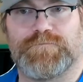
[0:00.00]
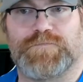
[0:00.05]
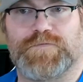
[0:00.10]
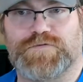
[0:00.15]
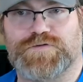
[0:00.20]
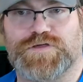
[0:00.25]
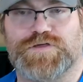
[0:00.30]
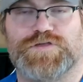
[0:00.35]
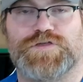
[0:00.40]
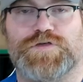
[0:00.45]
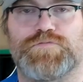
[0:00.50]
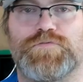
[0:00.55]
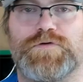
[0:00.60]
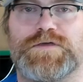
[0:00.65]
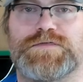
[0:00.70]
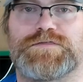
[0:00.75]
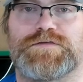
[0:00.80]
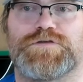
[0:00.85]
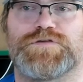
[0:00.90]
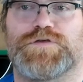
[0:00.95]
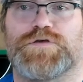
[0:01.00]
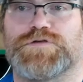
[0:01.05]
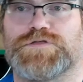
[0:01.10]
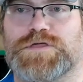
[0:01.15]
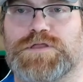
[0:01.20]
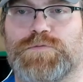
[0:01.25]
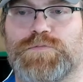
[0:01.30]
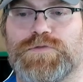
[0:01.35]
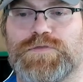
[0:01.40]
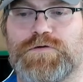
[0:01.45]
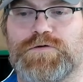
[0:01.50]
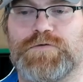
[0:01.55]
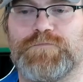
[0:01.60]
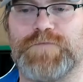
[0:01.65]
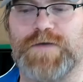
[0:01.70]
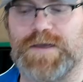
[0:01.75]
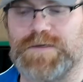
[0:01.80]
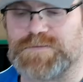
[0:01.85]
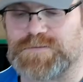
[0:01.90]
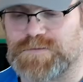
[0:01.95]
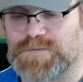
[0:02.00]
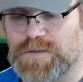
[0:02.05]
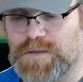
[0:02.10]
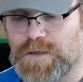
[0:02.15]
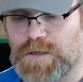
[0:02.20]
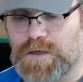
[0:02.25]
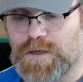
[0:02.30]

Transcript: versus the risks associated with your device.